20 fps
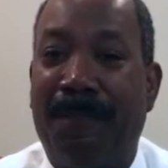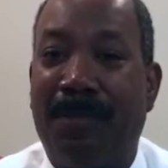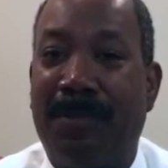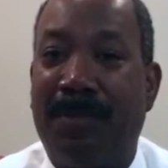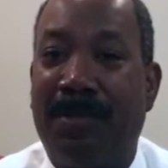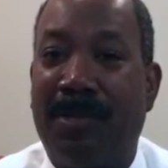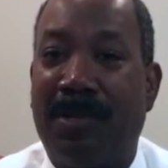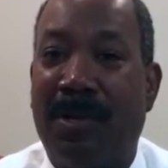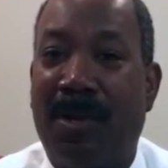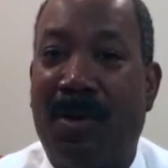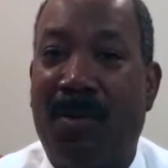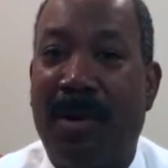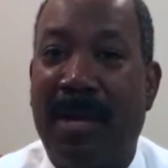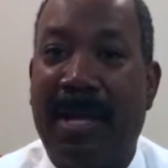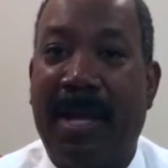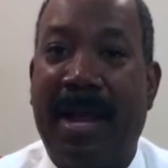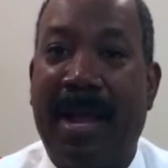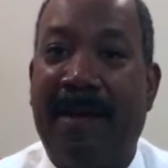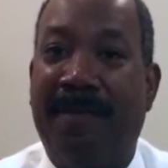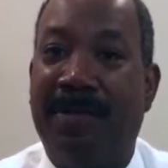so we
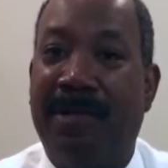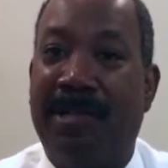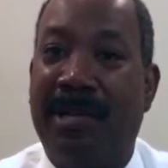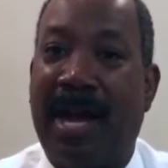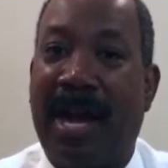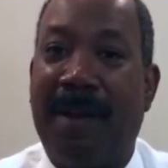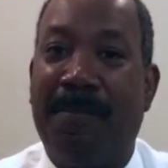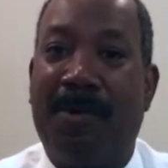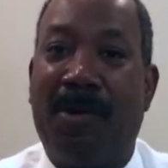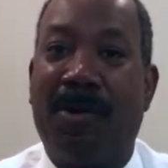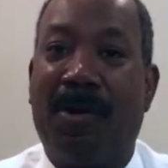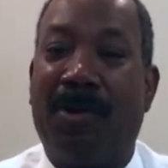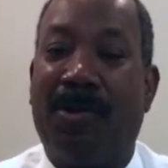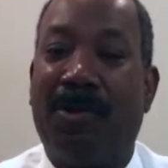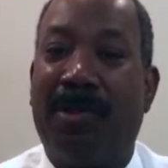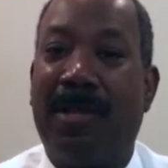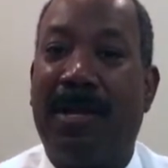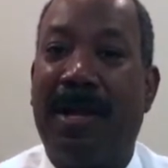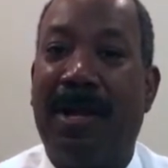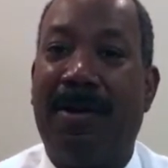can have job
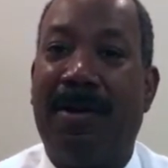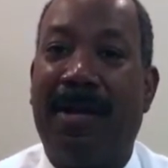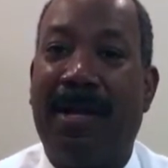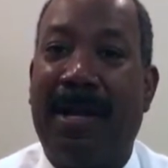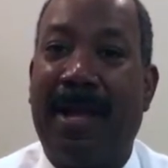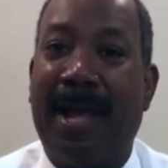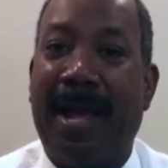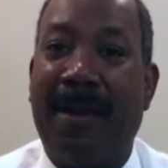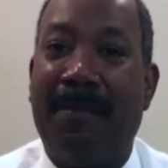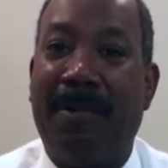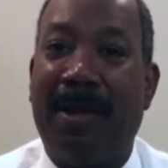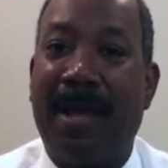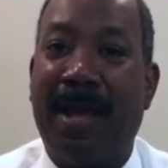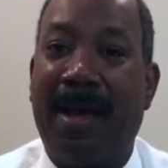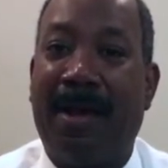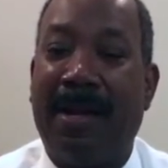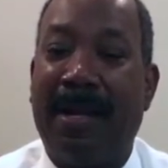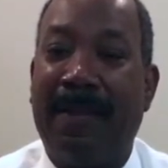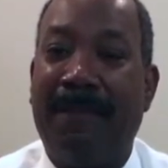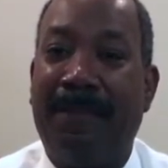growth here in DeKalb
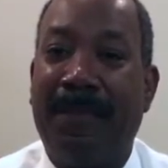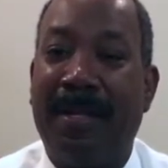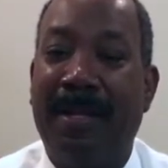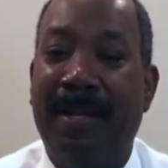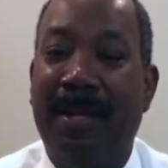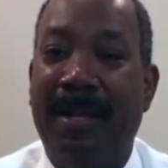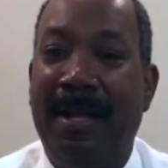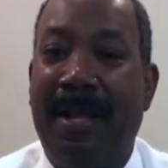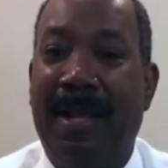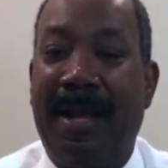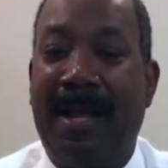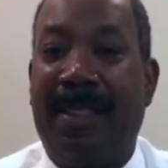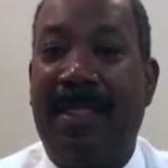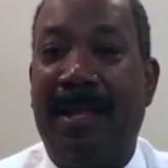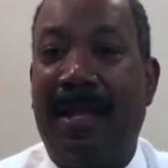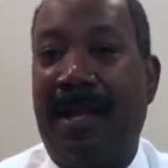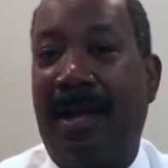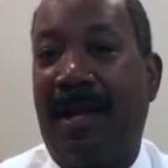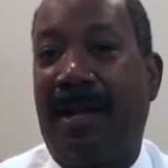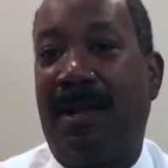County. And I
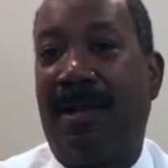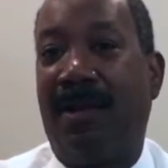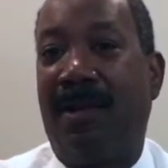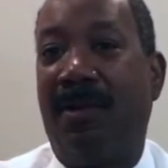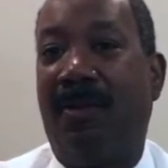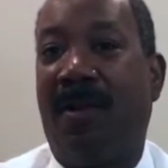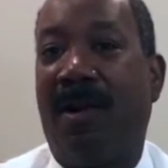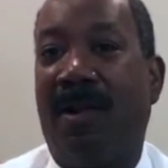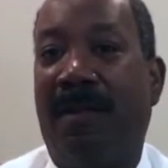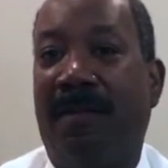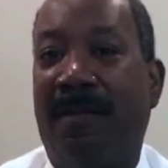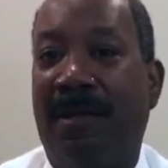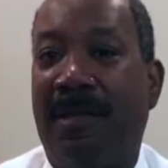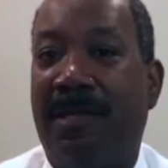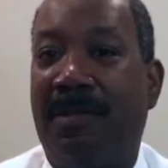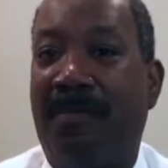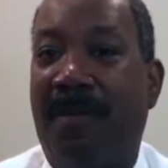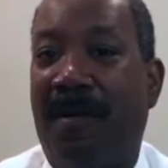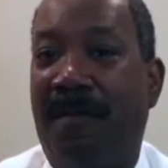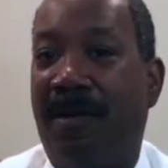think I can do all of this
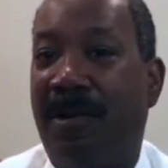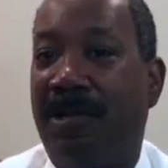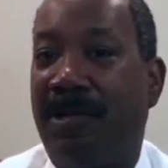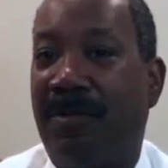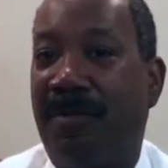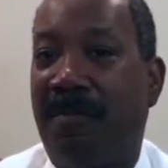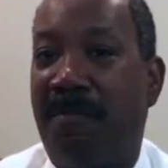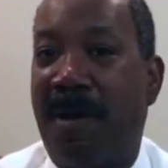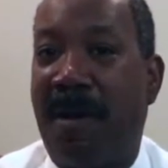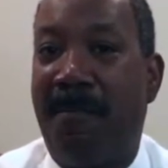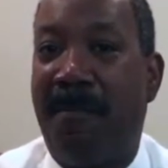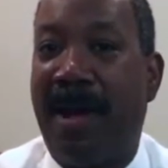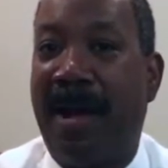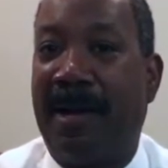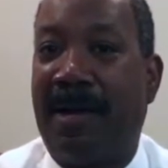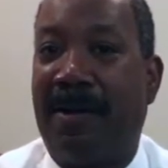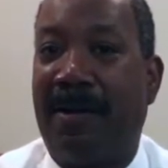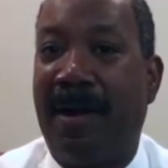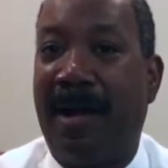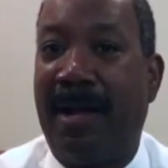by virtue of my
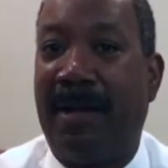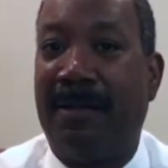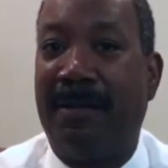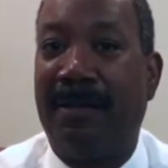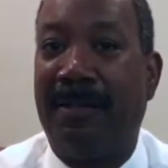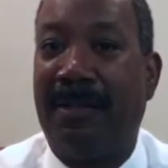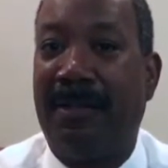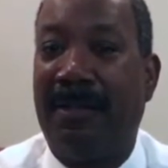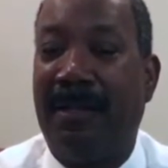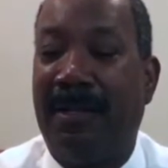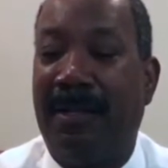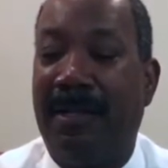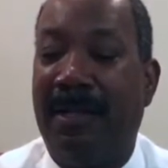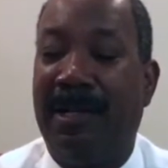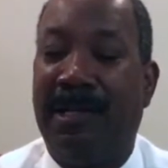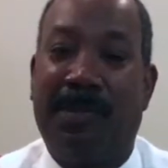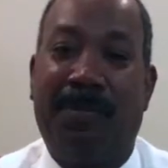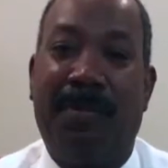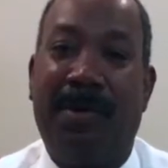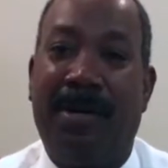background, the
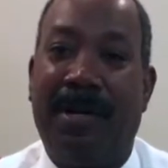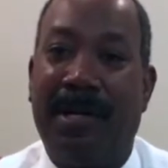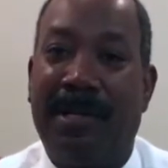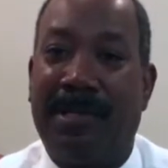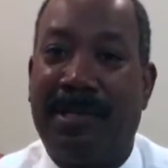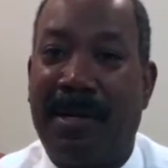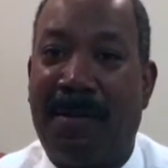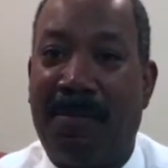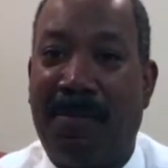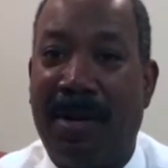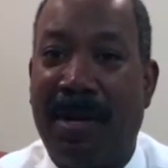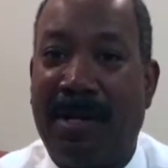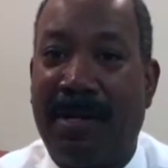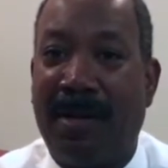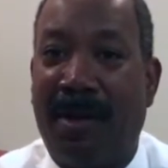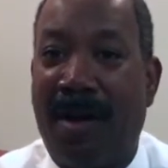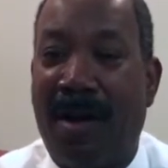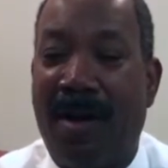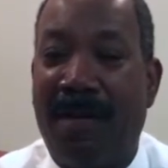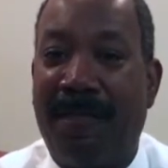experience I bring
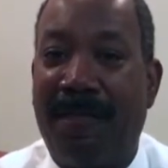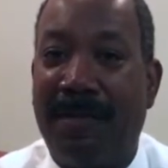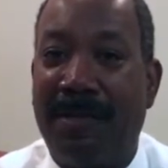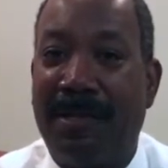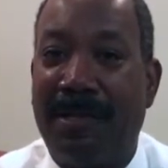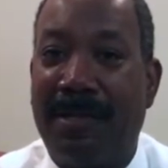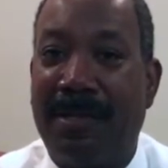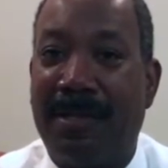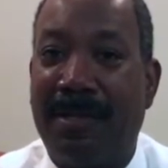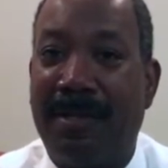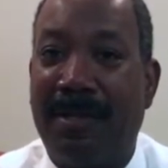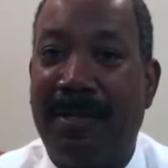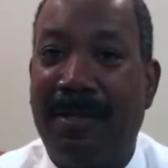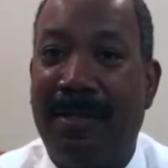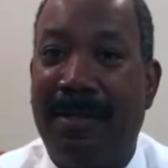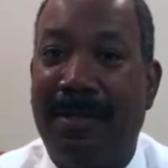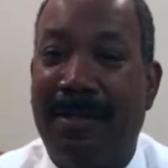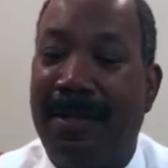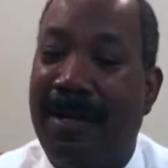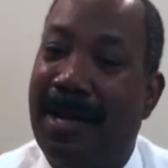to office
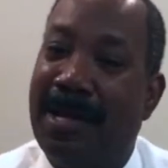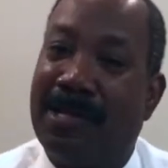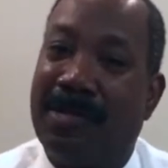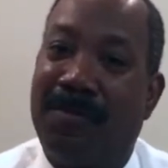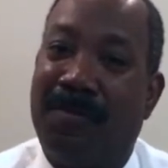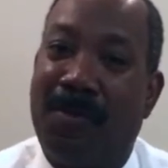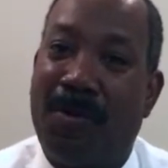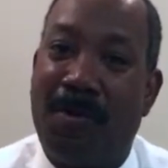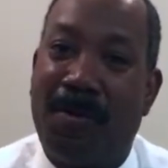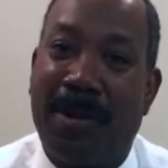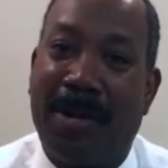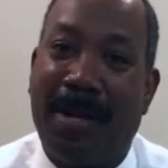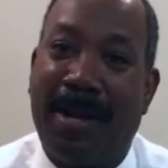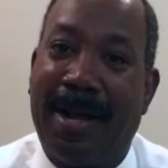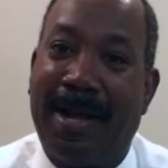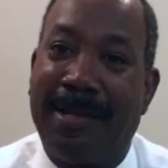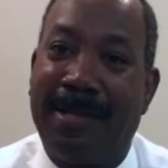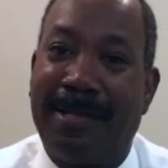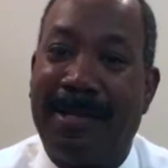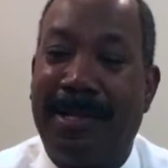as a former
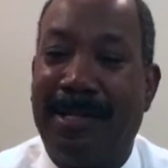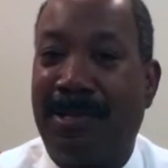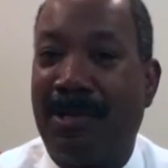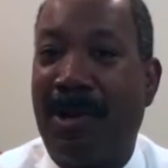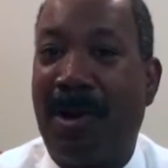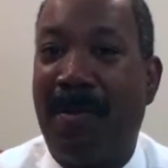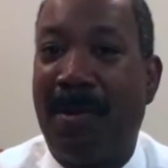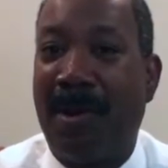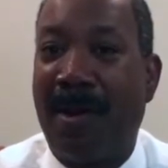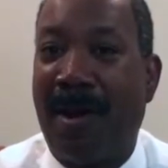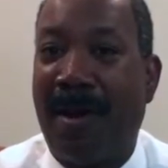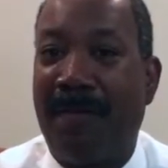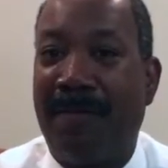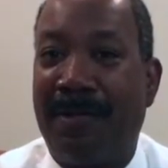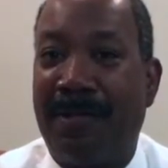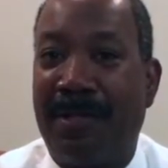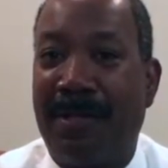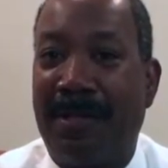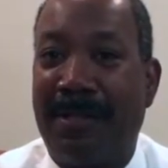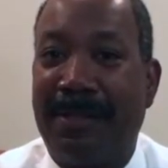United States Army
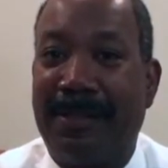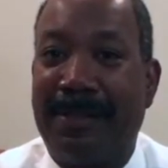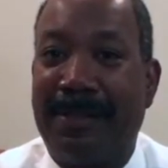officer,